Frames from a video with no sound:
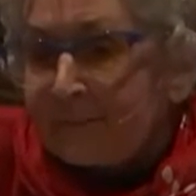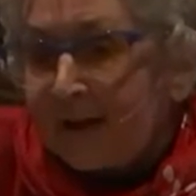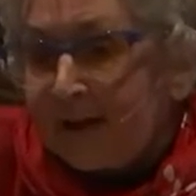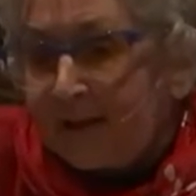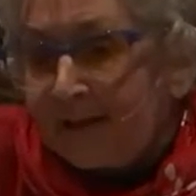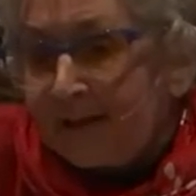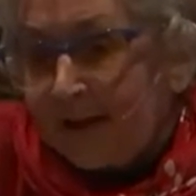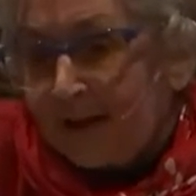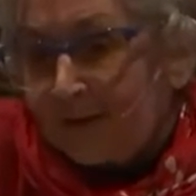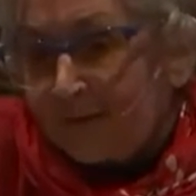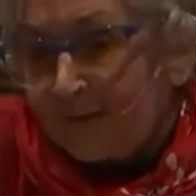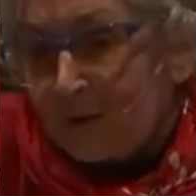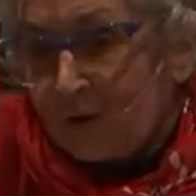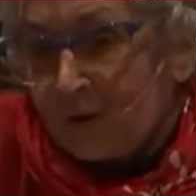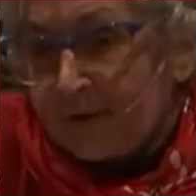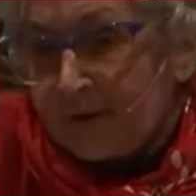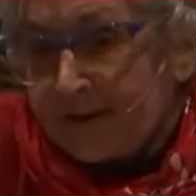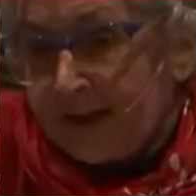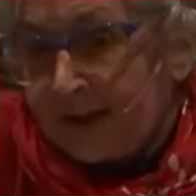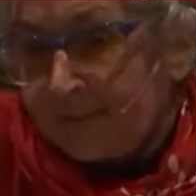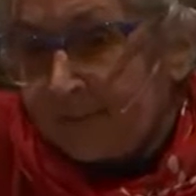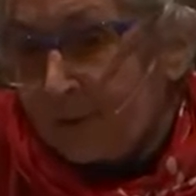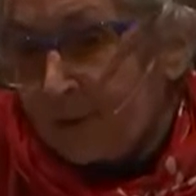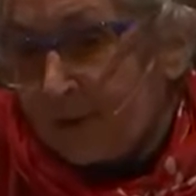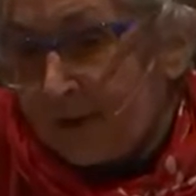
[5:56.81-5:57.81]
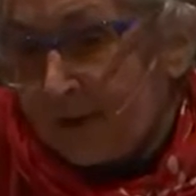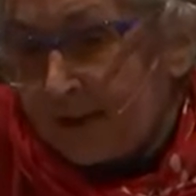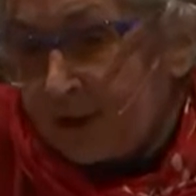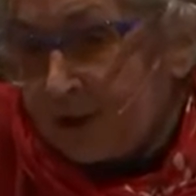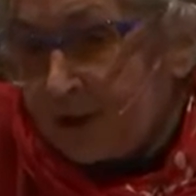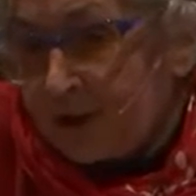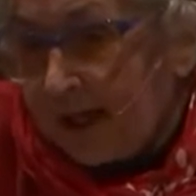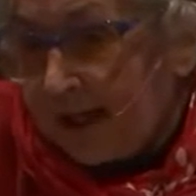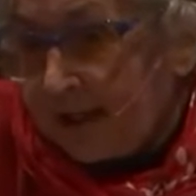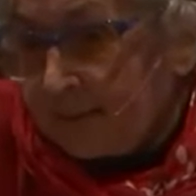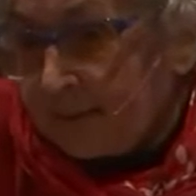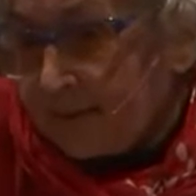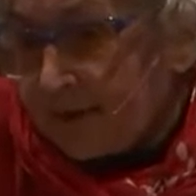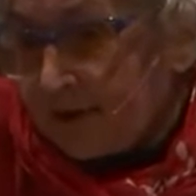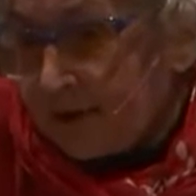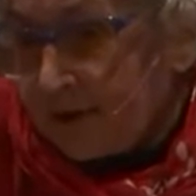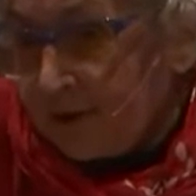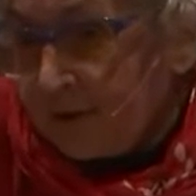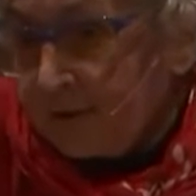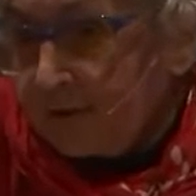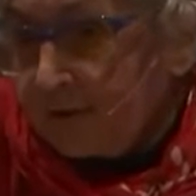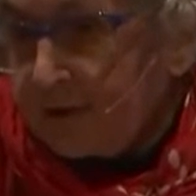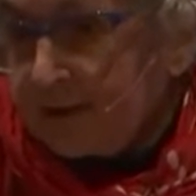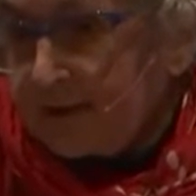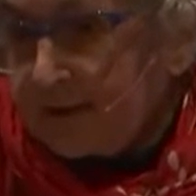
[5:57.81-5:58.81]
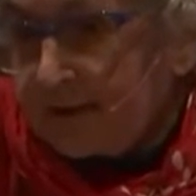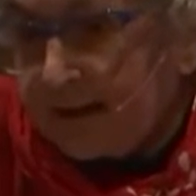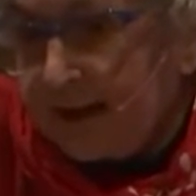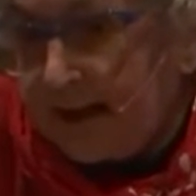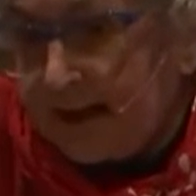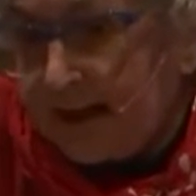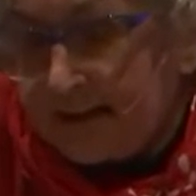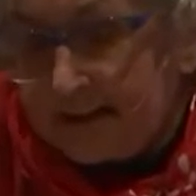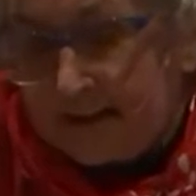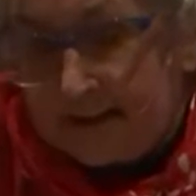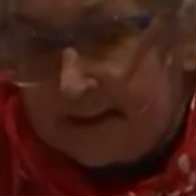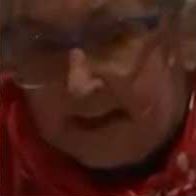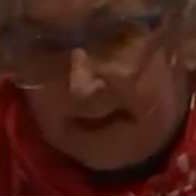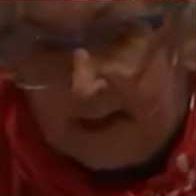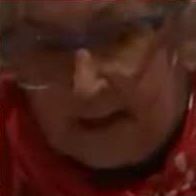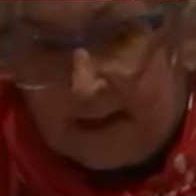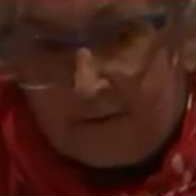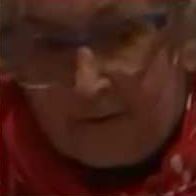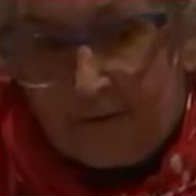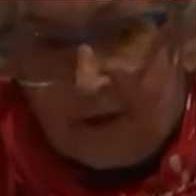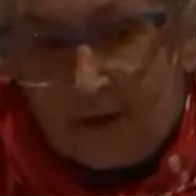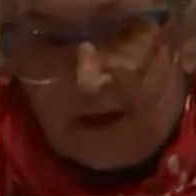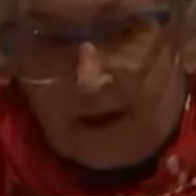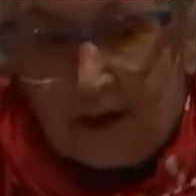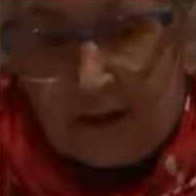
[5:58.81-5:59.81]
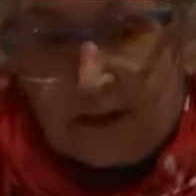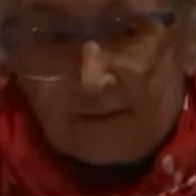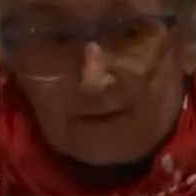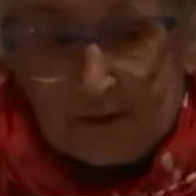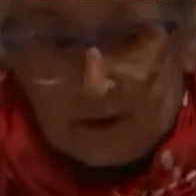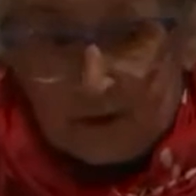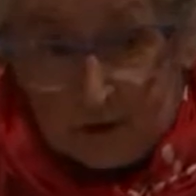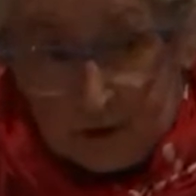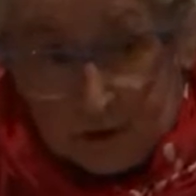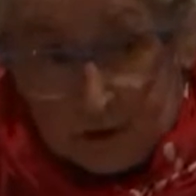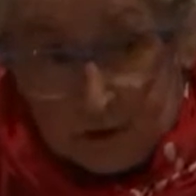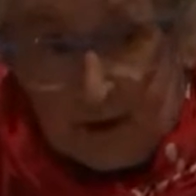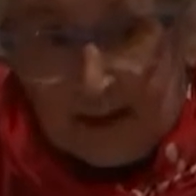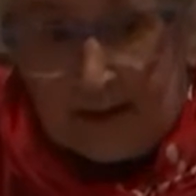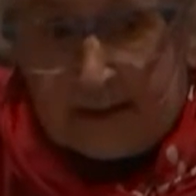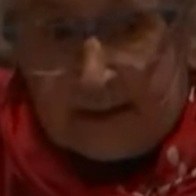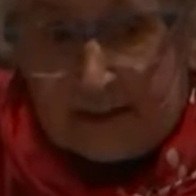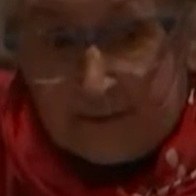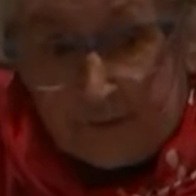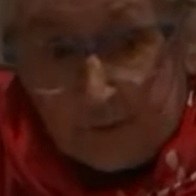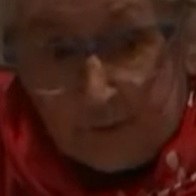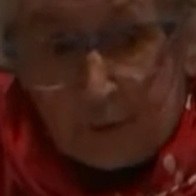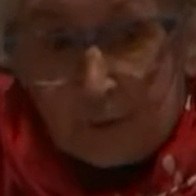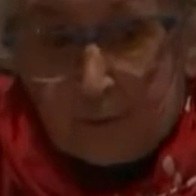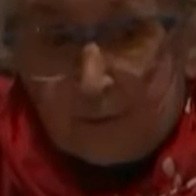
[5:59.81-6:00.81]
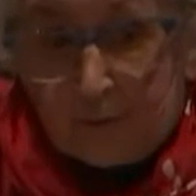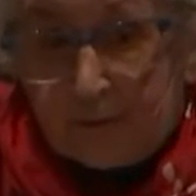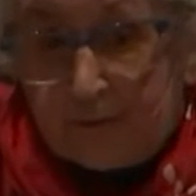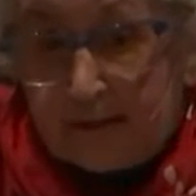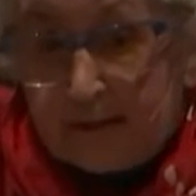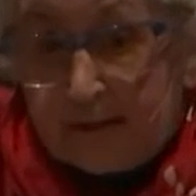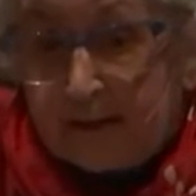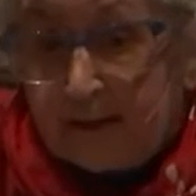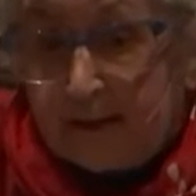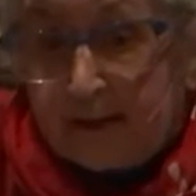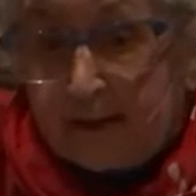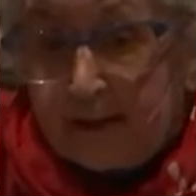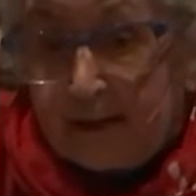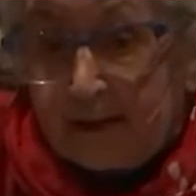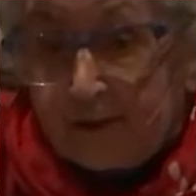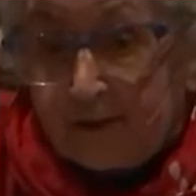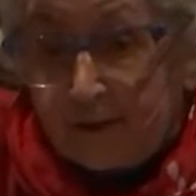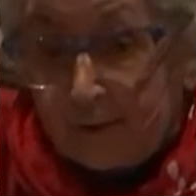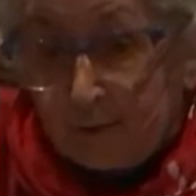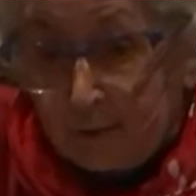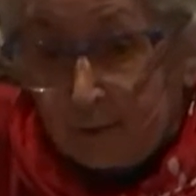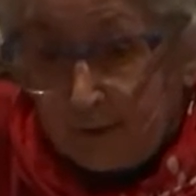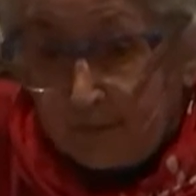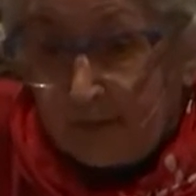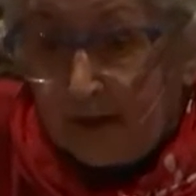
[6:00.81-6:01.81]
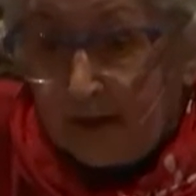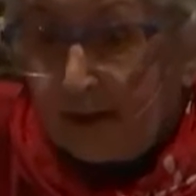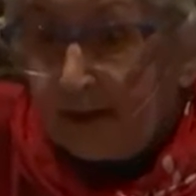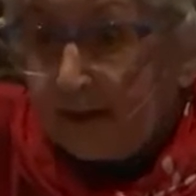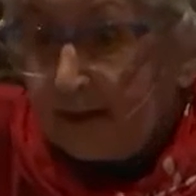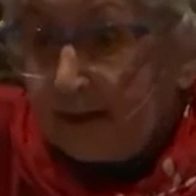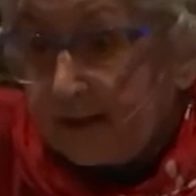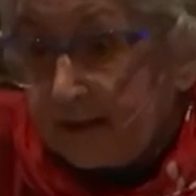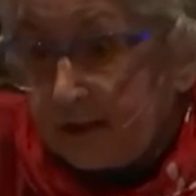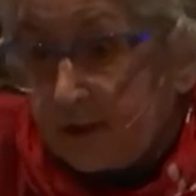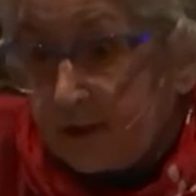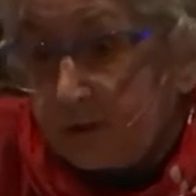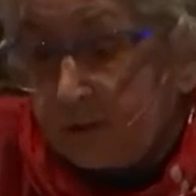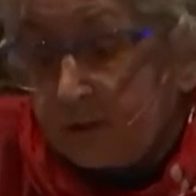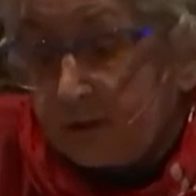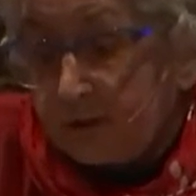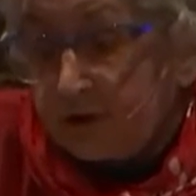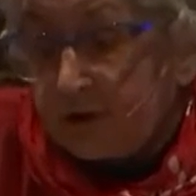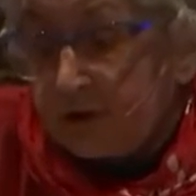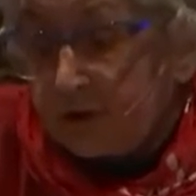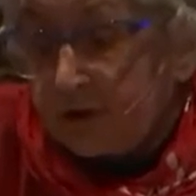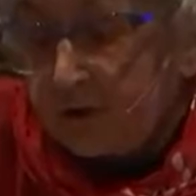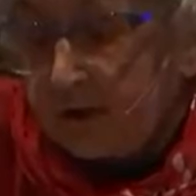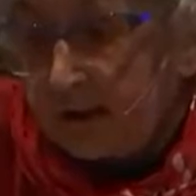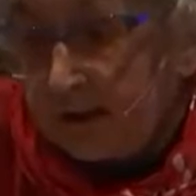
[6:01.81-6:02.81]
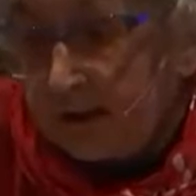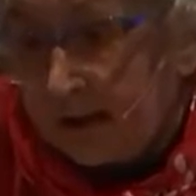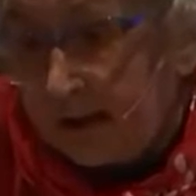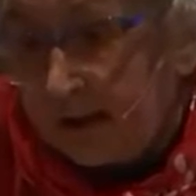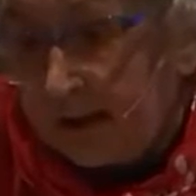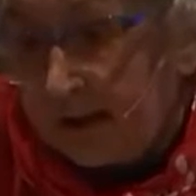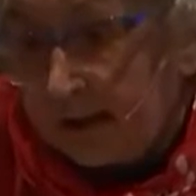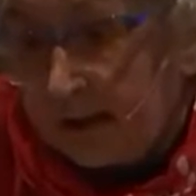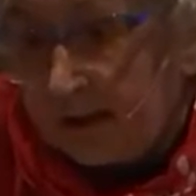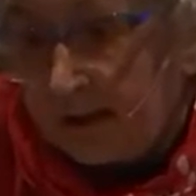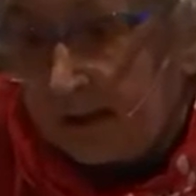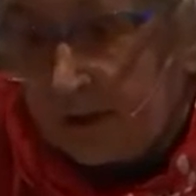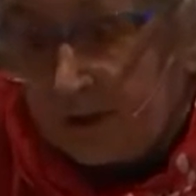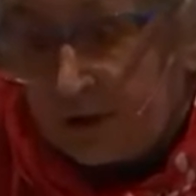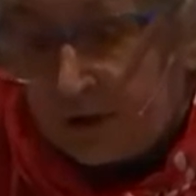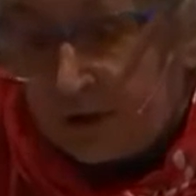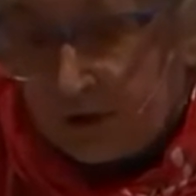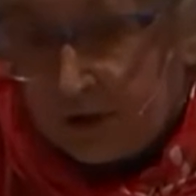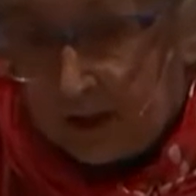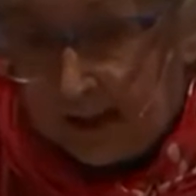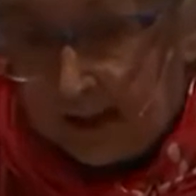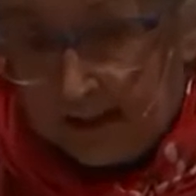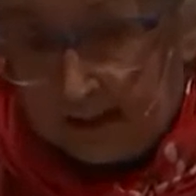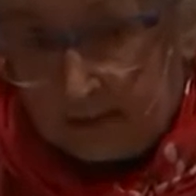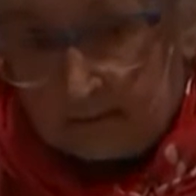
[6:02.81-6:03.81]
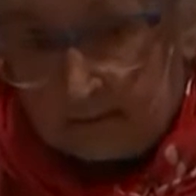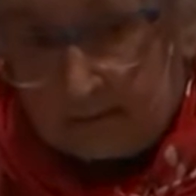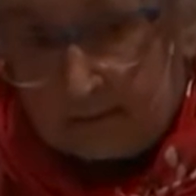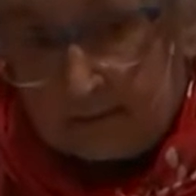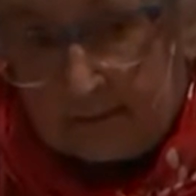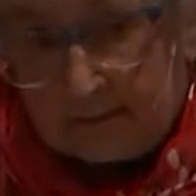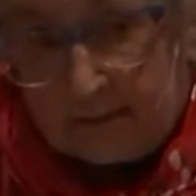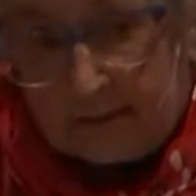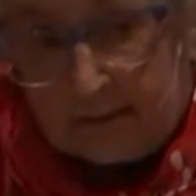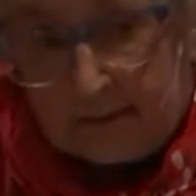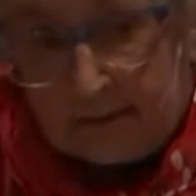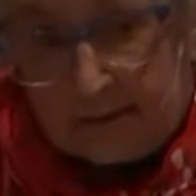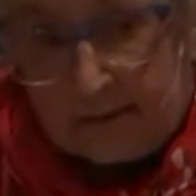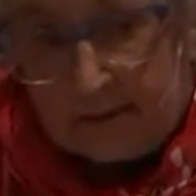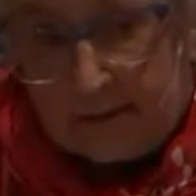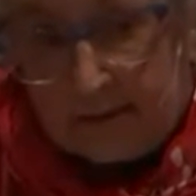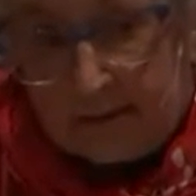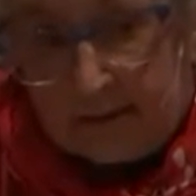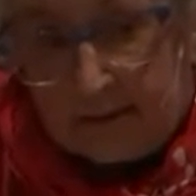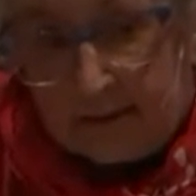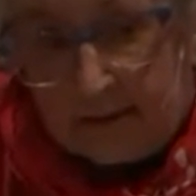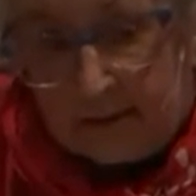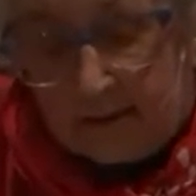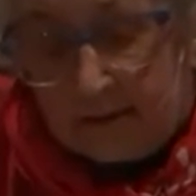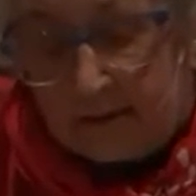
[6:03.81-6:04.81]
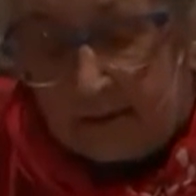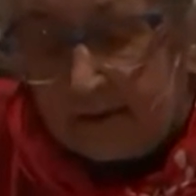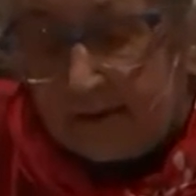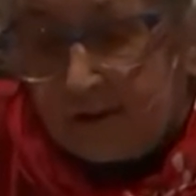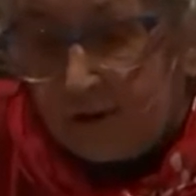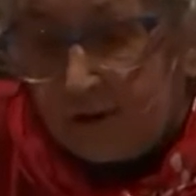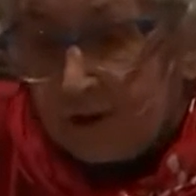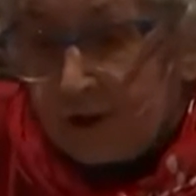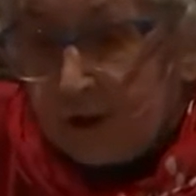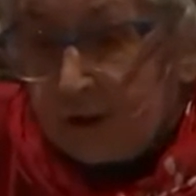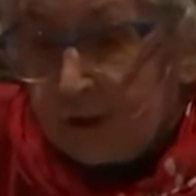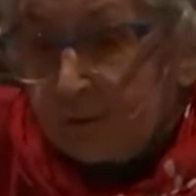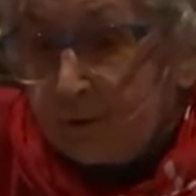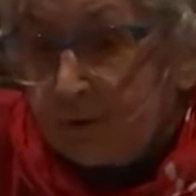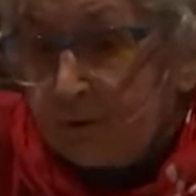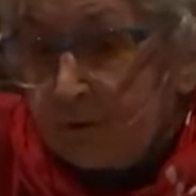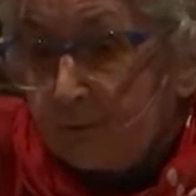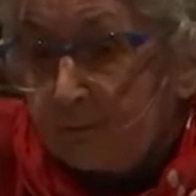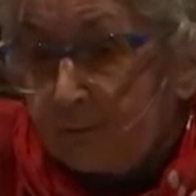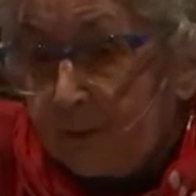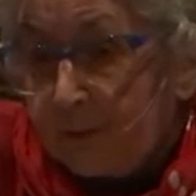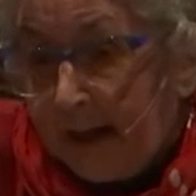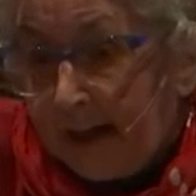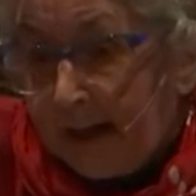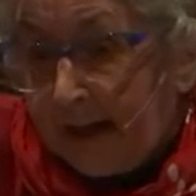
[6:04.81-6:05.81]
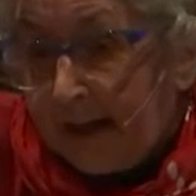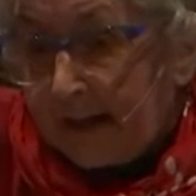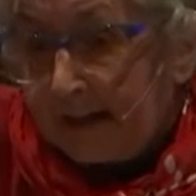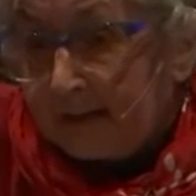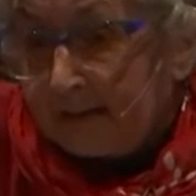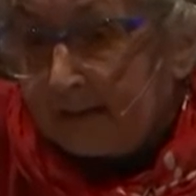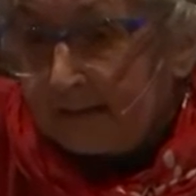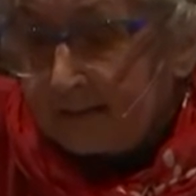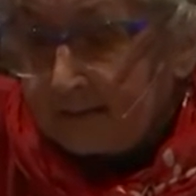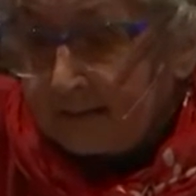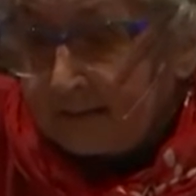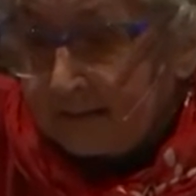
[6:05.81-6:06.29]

And then, of course, they brought in James Coode in the 1885 and transformed the river into an English channel. So she would obey